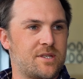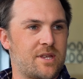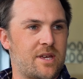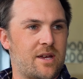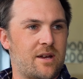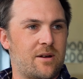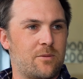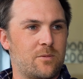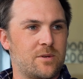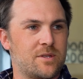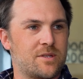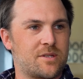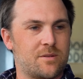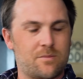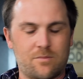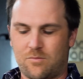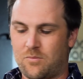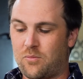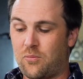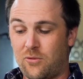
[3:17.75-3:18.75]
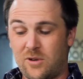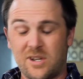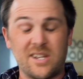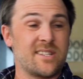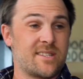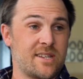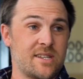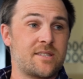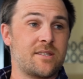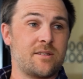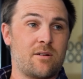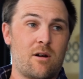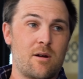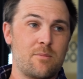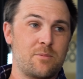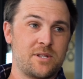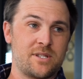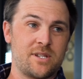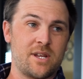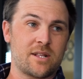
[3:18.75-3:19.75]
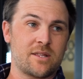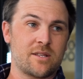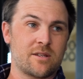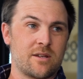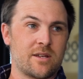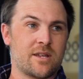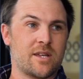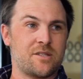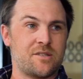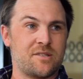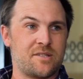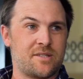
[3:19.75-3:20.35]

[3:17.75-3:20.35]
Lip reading: there with some pretty decent hybrid tech that could get you